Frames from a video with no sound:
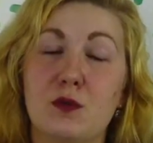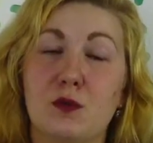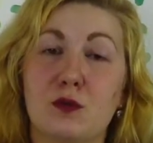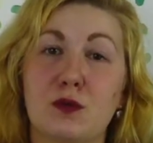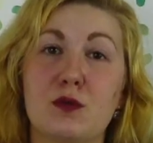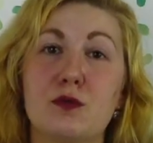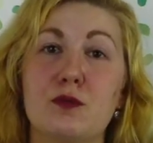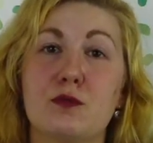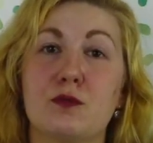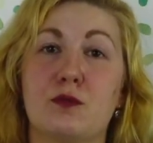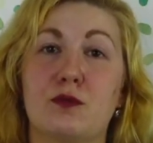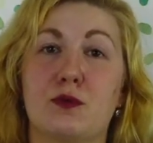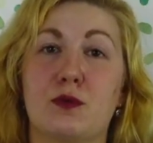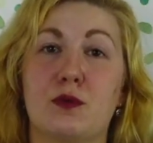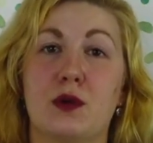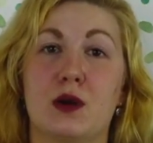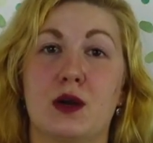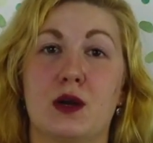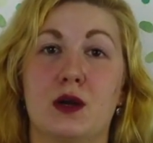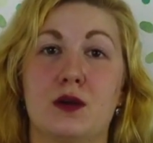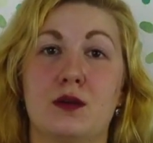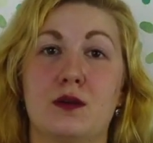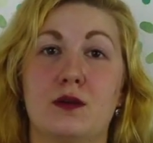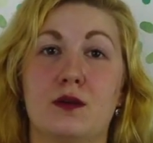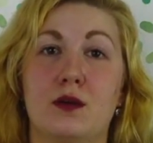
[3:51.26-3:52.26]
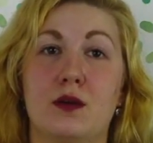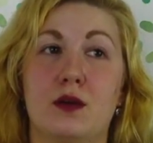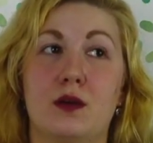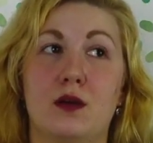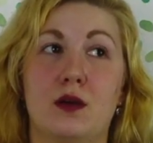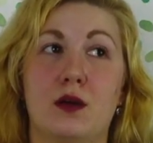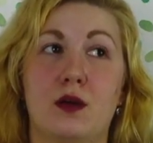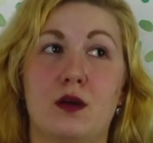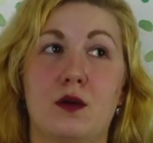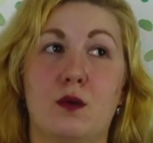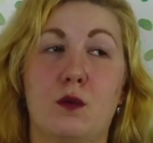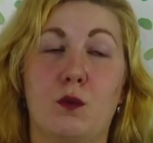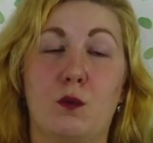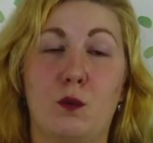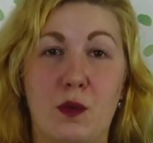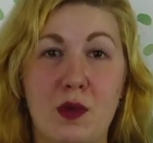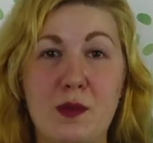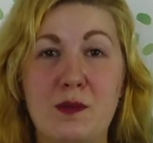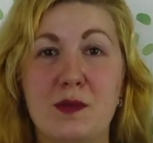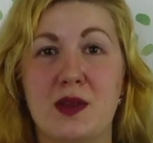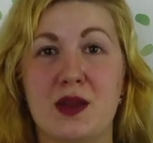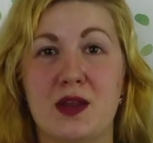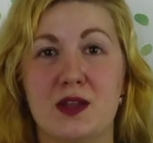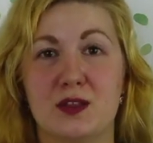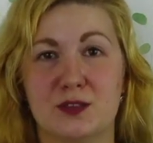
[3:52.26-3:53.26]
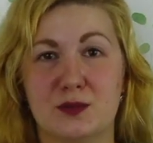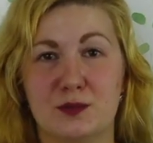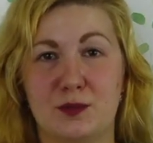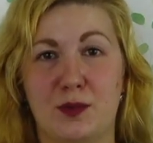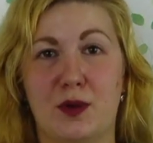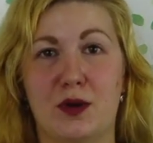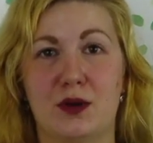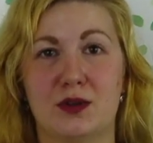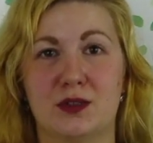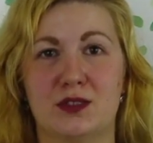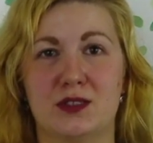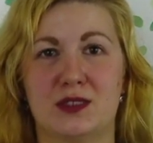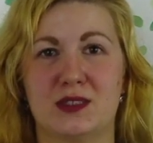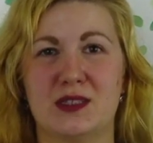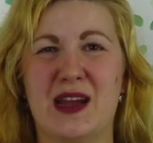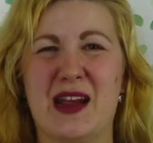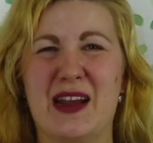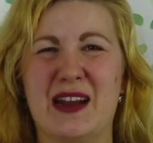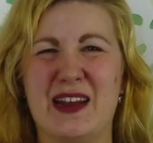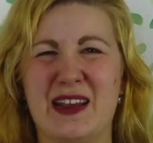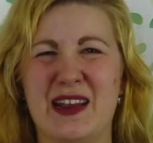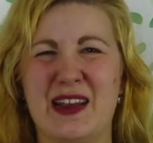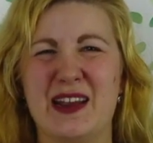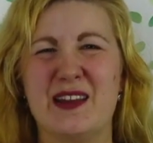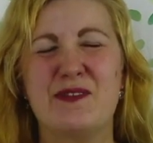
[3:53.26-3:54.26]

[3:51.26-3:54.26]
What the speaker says: room for women in Spartan society.